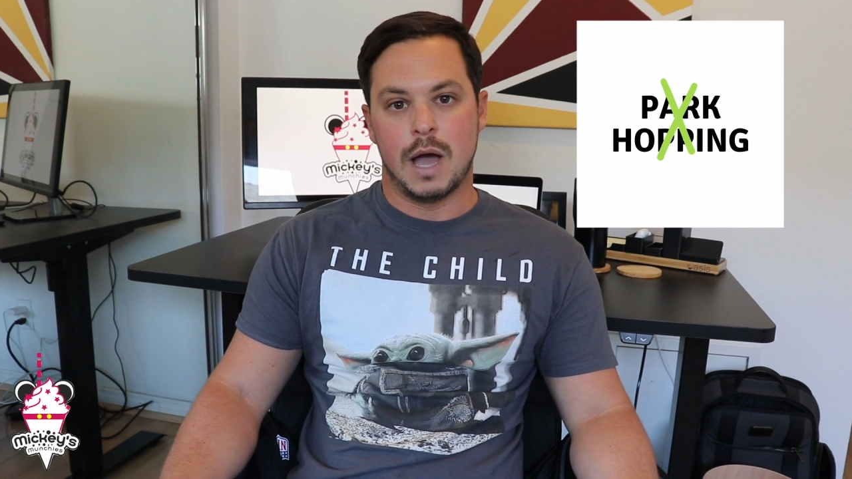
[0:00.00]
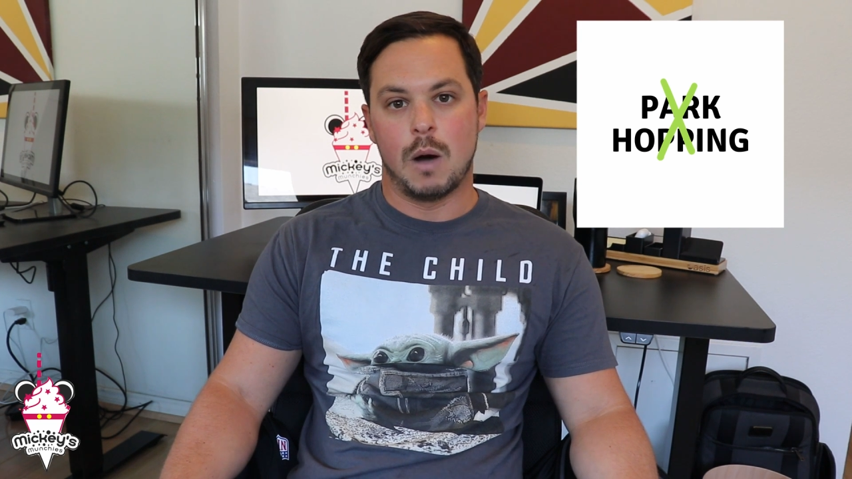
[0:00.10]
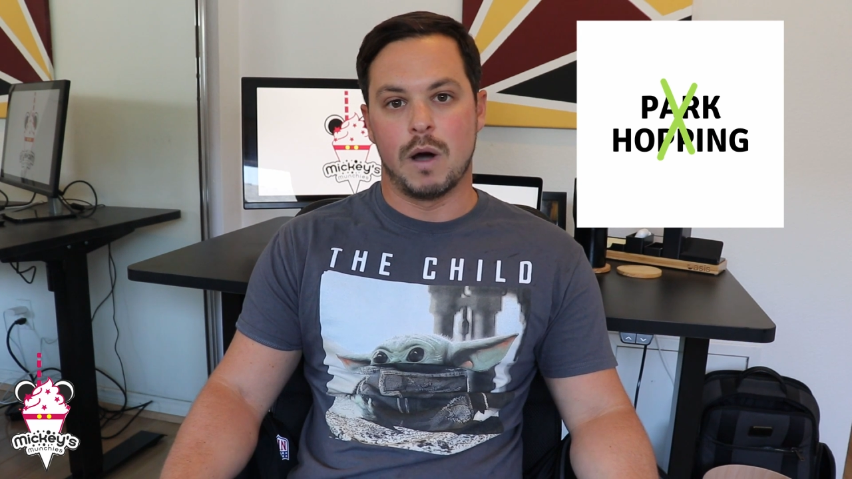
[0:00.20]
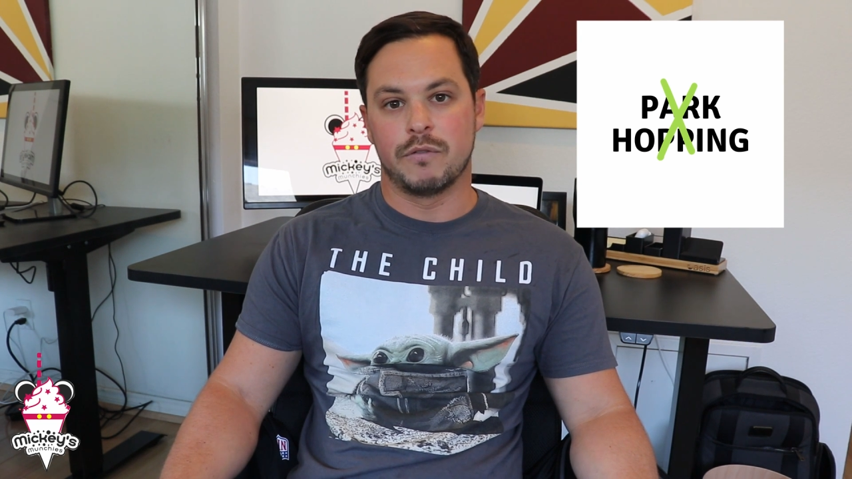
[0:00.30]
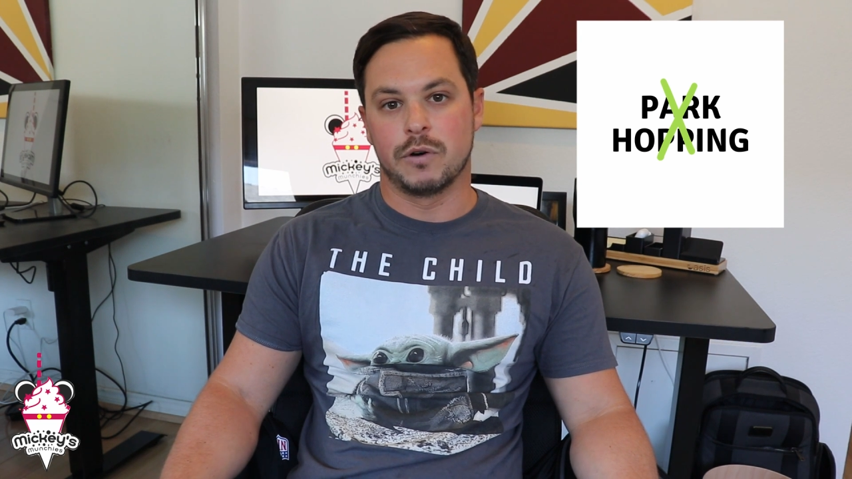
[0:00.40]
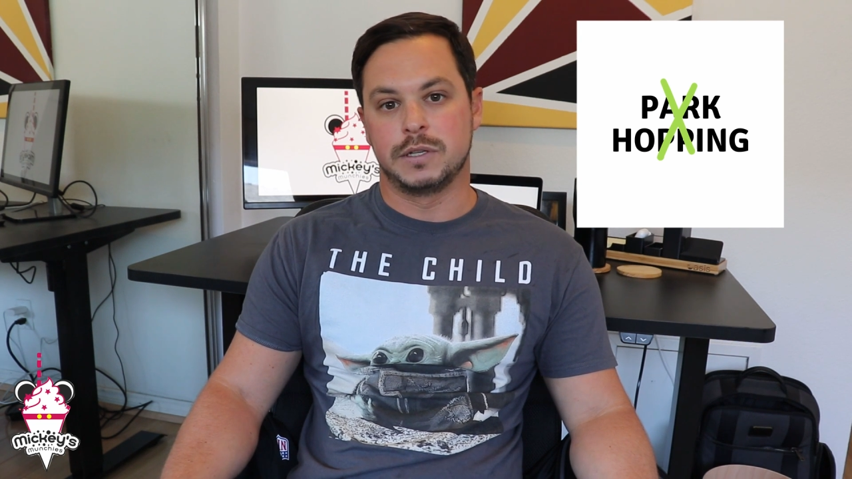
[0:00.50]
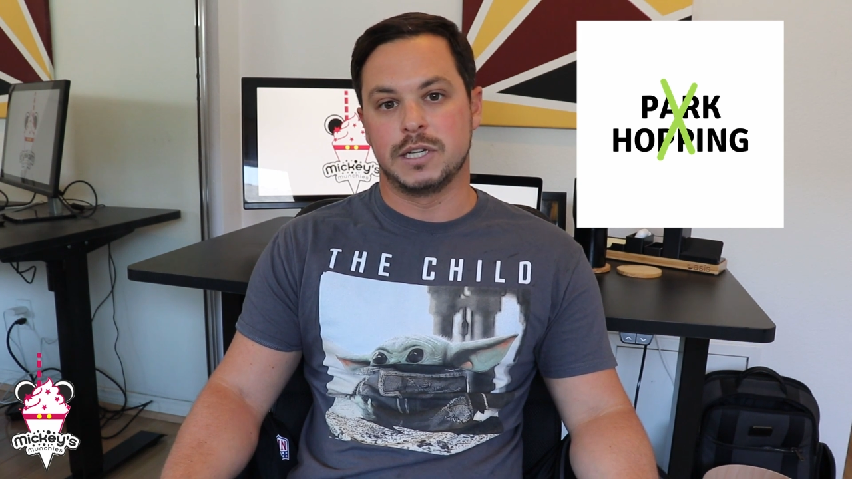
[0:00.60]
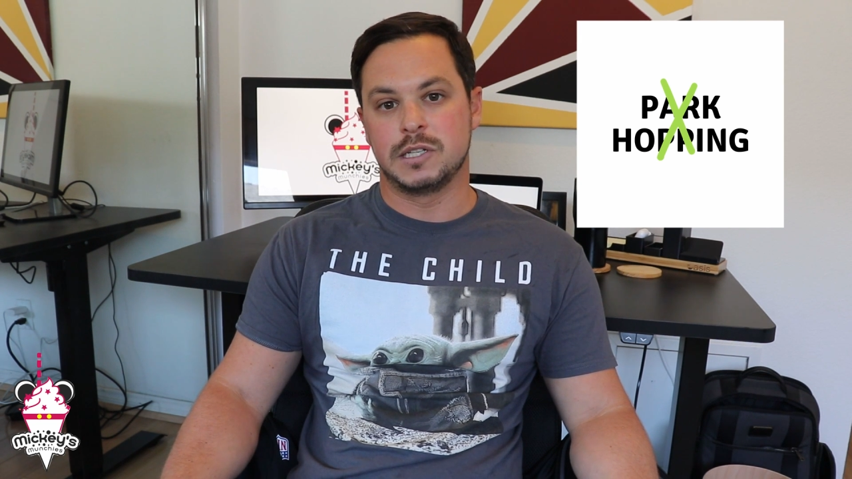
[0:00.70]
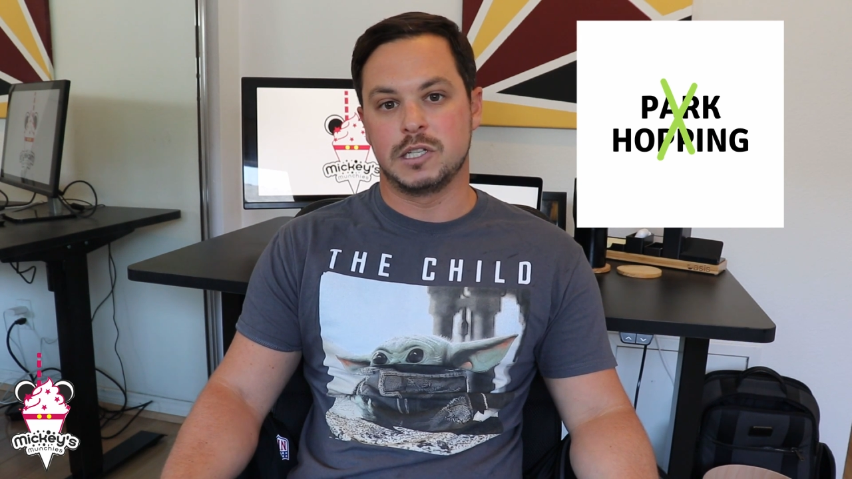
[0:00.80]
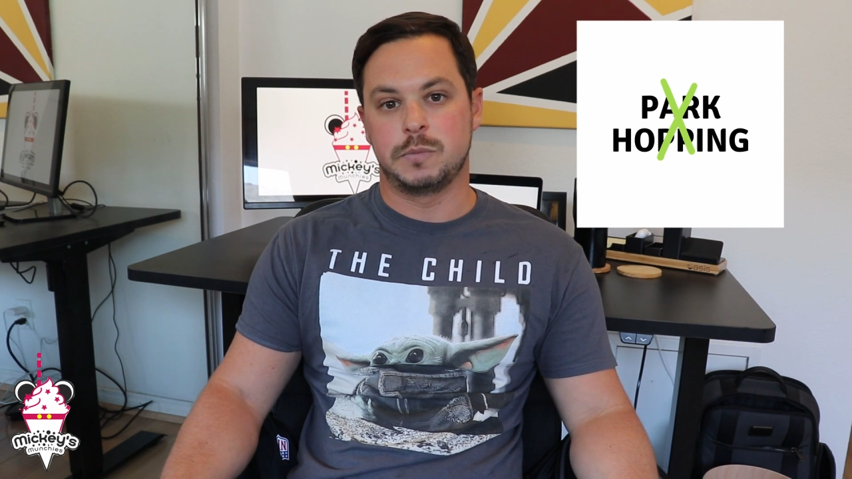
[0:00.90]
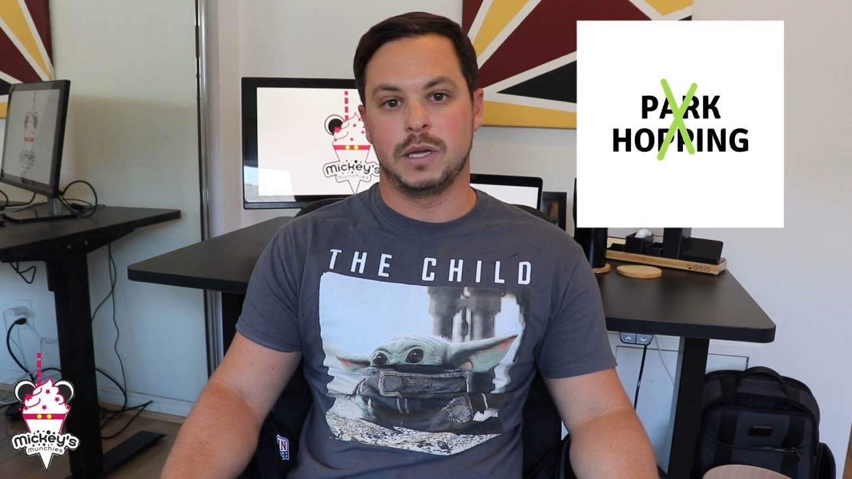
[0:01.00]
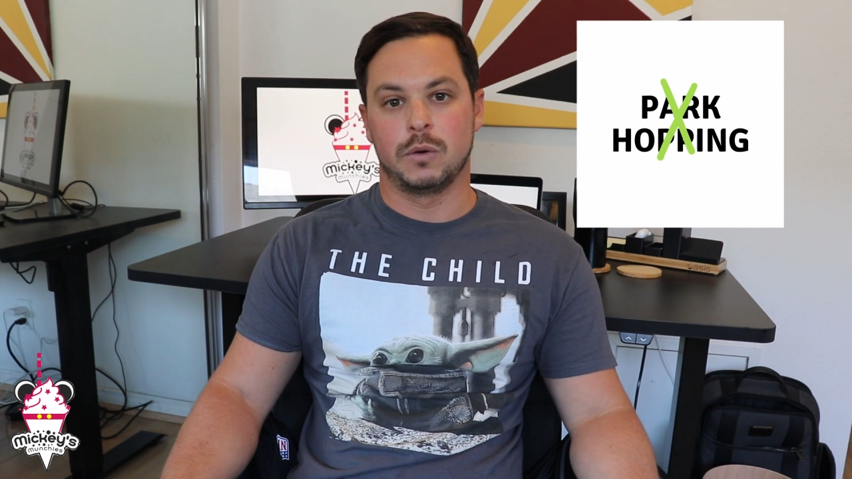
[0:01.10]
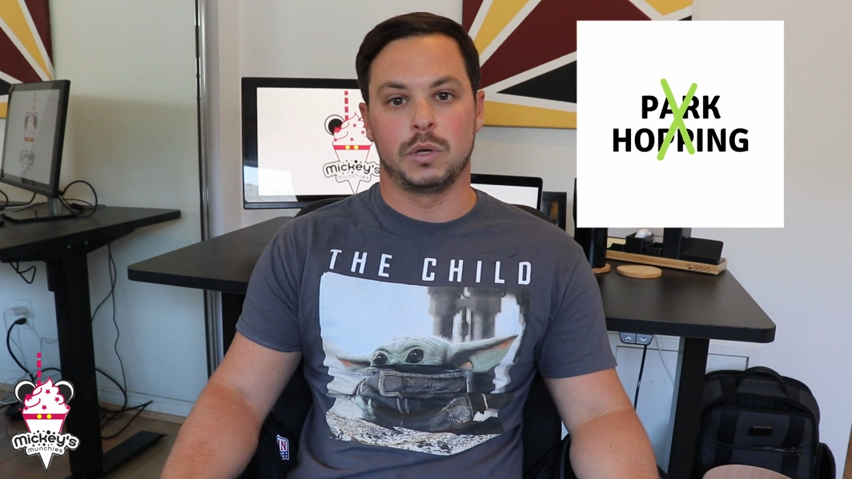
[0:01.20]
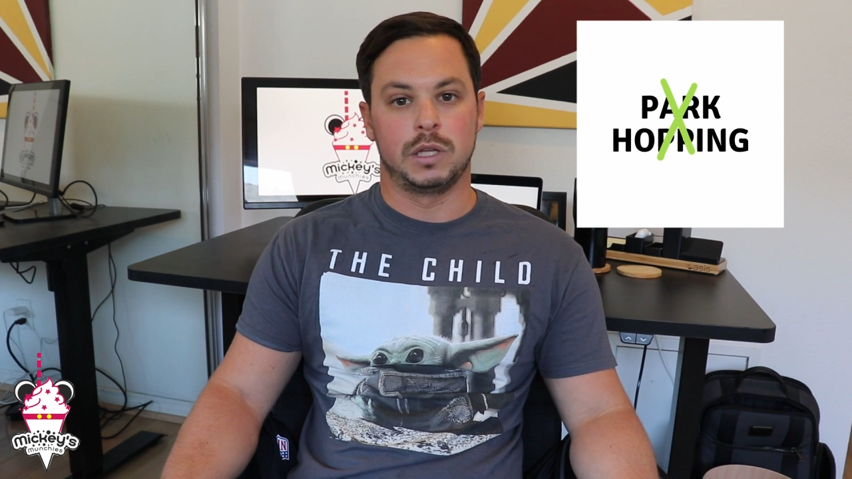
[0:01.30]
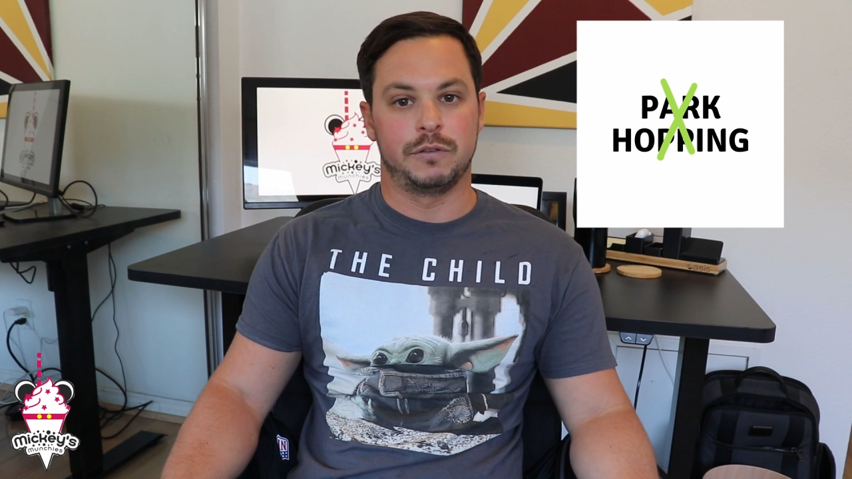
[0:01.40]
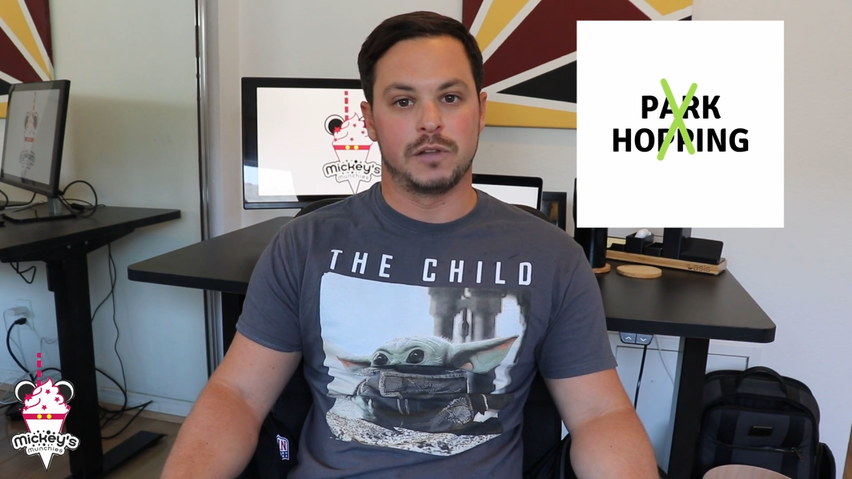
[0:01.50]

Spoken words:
However, Disney's being really